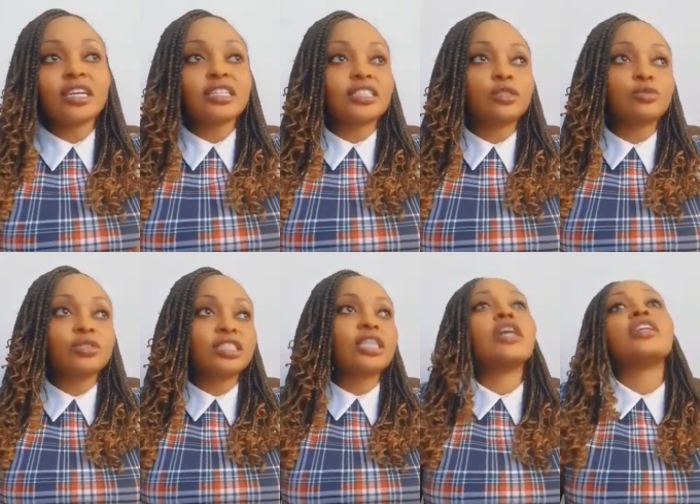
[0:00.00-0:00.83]
She would
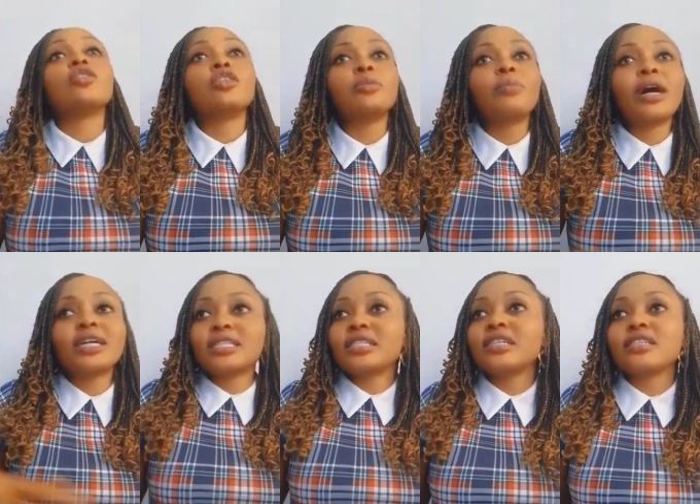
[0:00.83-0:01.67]
say her Dolly
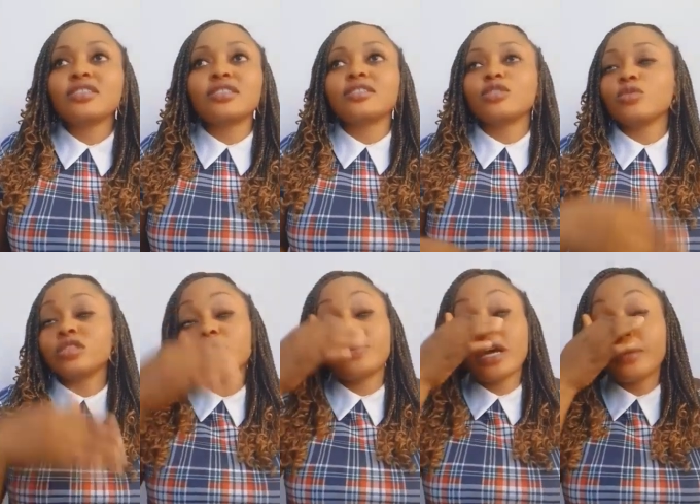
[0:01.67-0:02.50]
Parton. She was
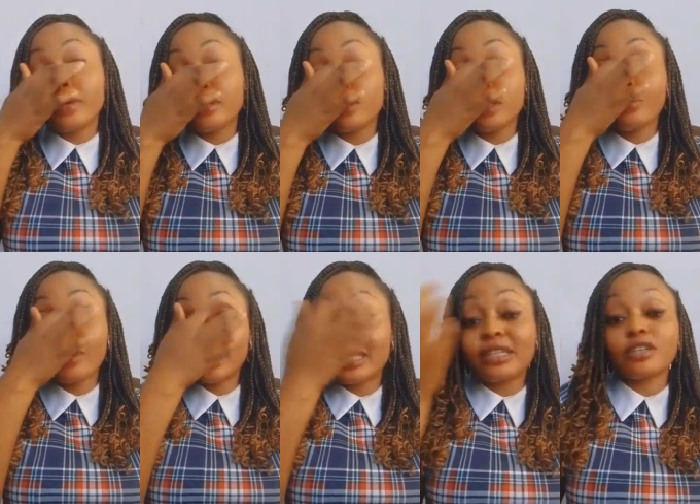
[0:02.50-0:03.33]
inspired by Dolly
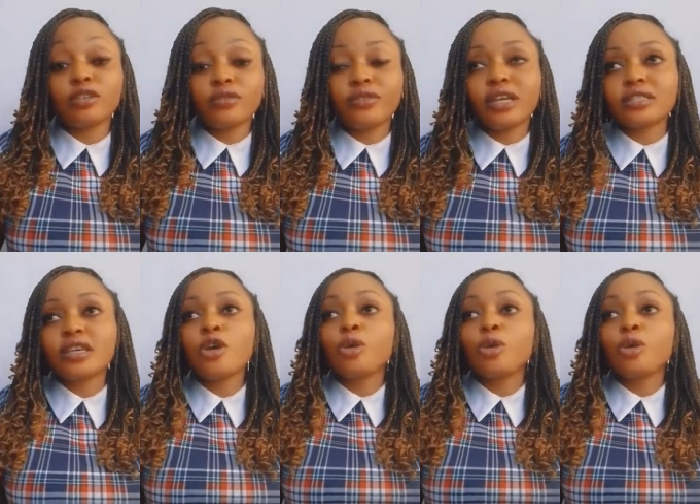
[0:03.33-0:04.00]
Parton and all of that.